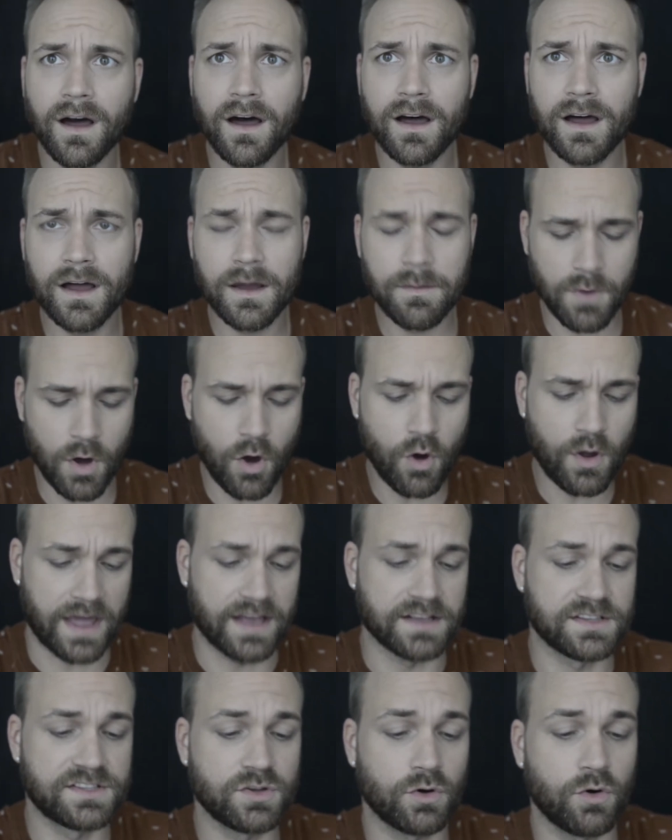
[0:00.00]
Um,
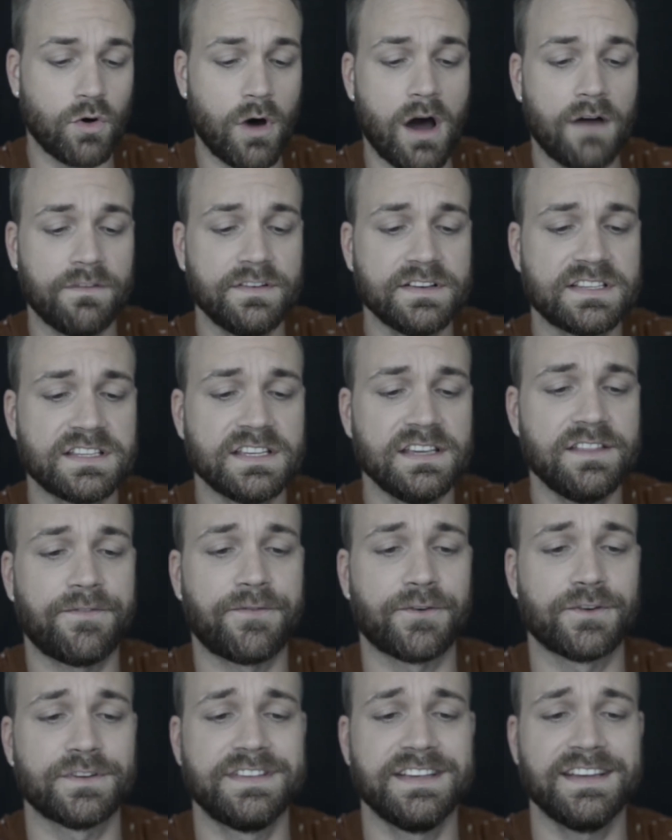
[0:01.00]
okay, so obviously the
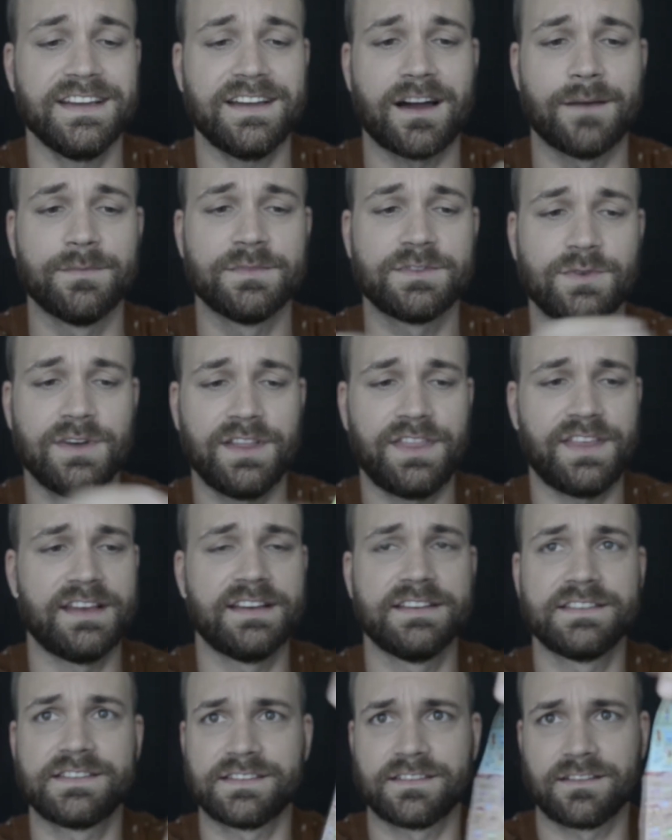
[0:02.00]
first thing it comes with
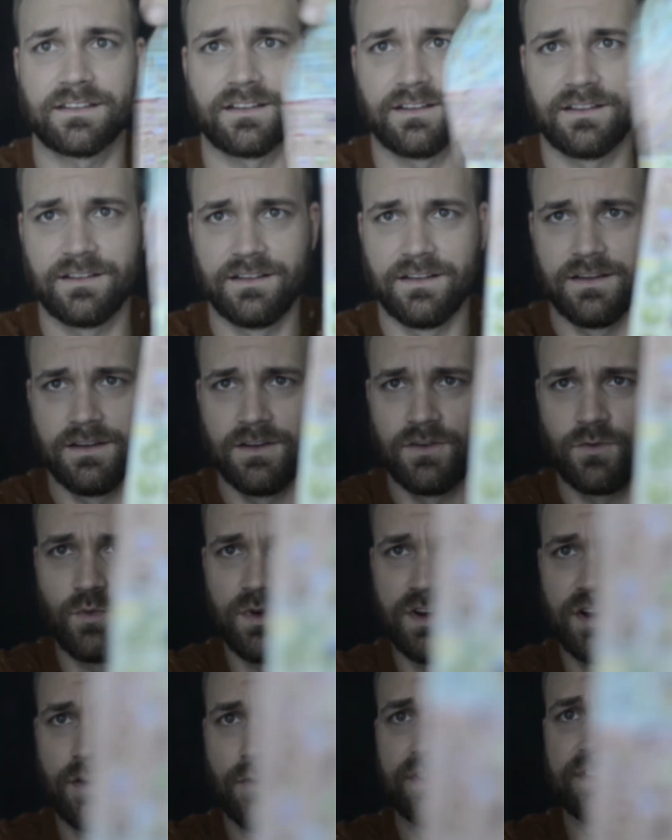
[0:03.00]
is, we
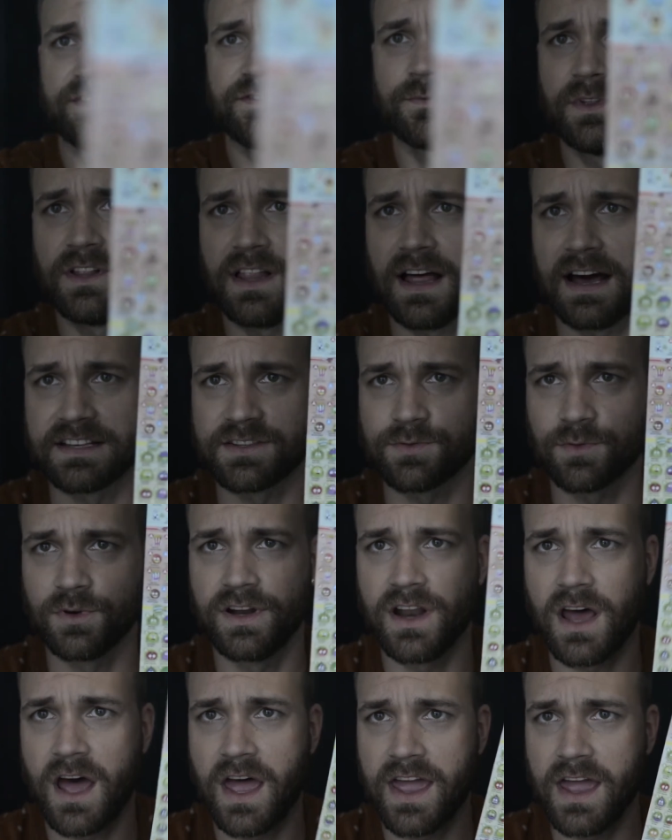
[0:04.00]
know this from the last
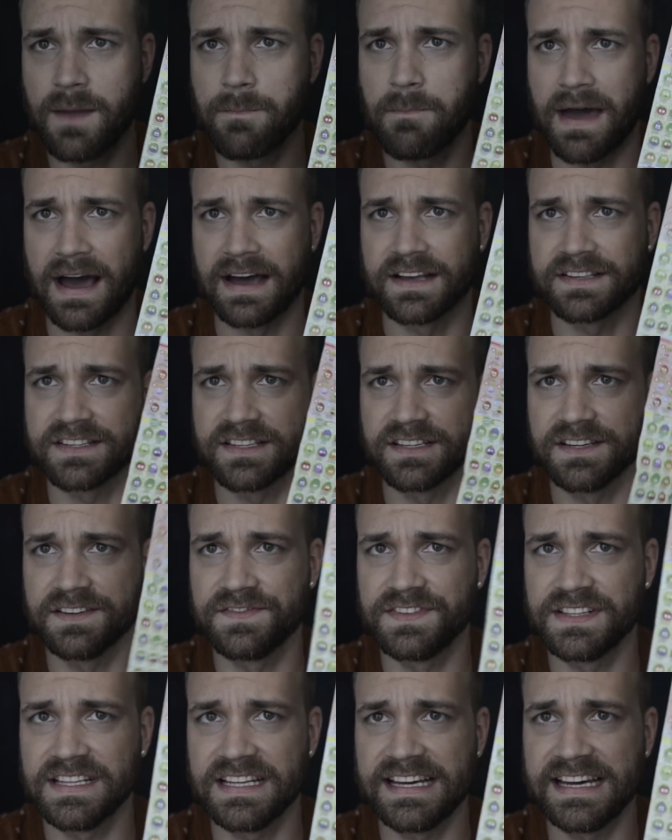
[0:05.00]
one, a massive
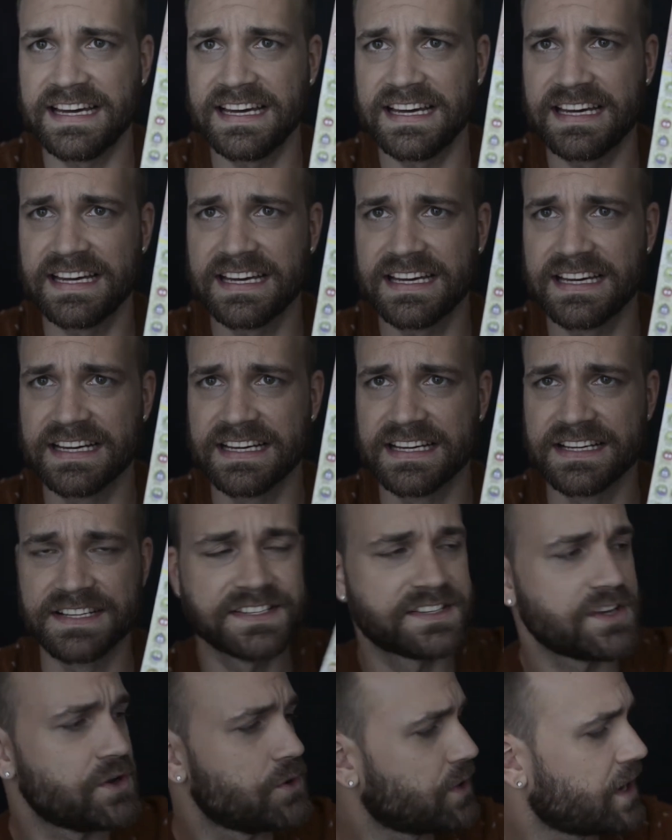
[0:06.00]

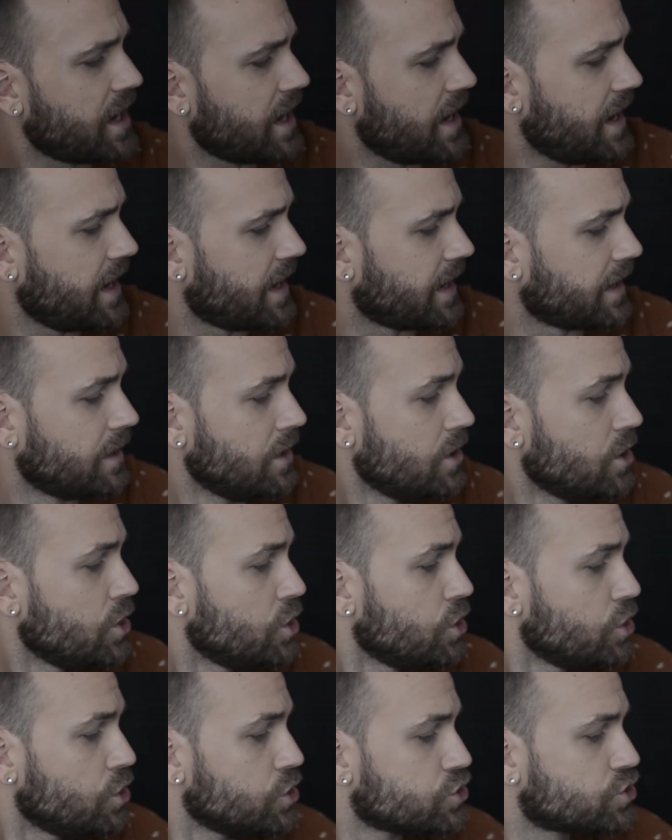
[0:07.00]
list. Okay.
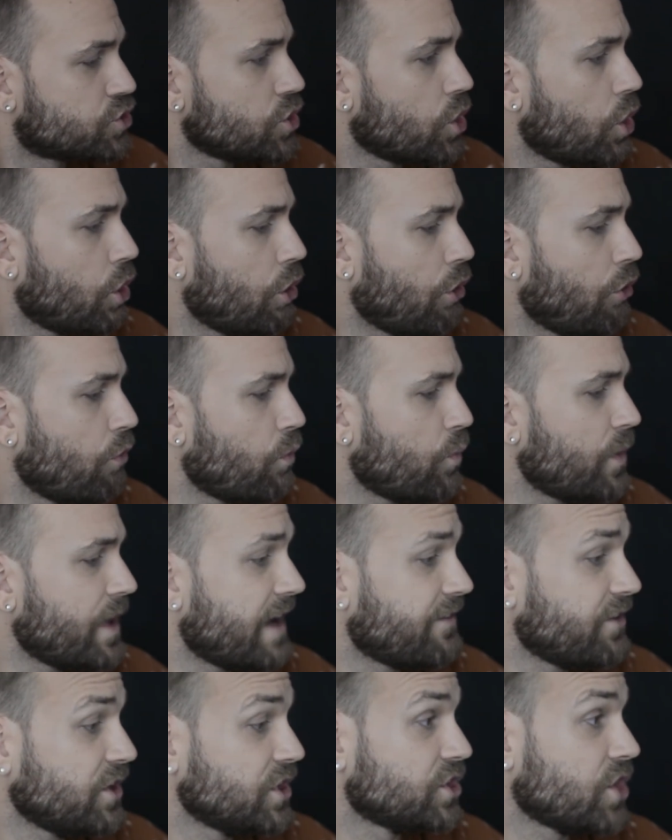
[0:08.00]
So we
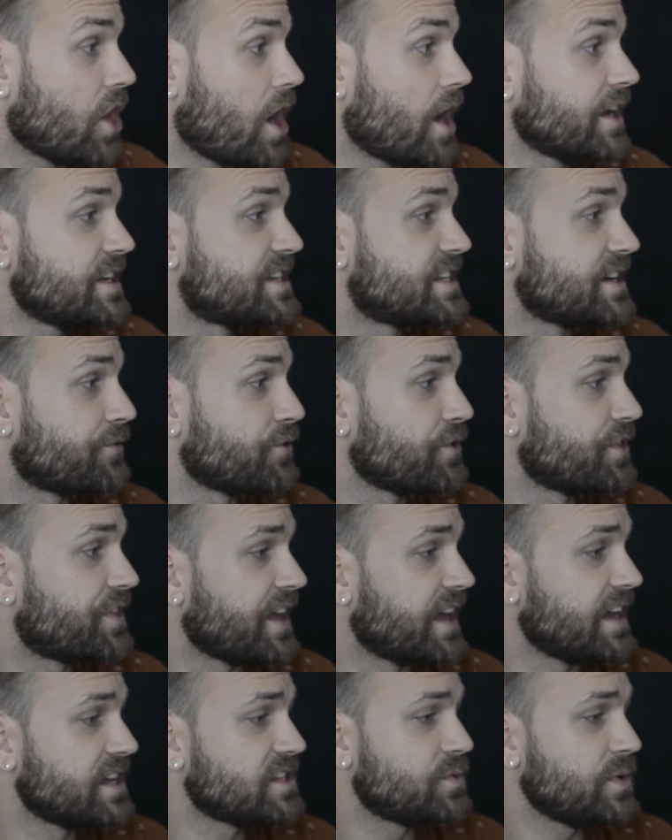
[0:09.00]
have a lot of different
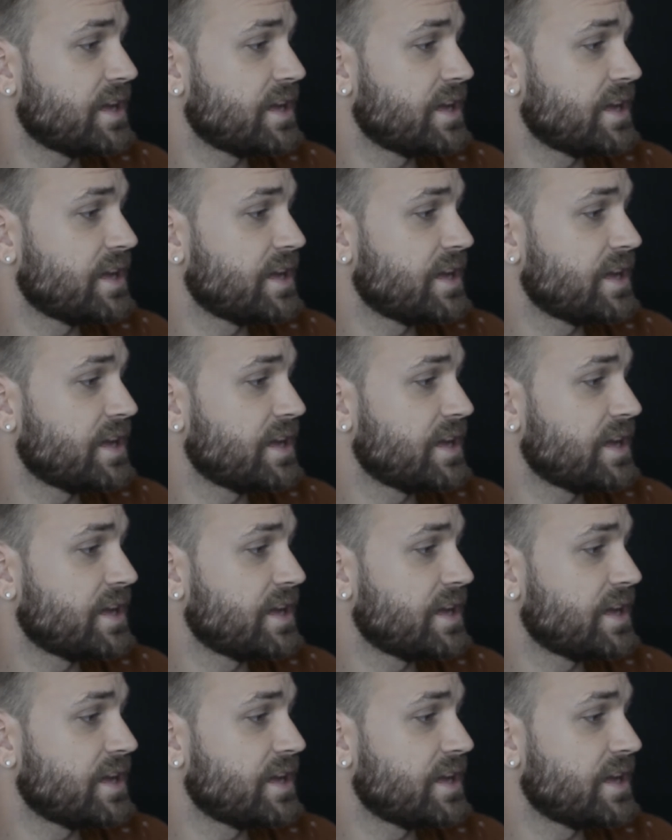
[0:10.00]
things.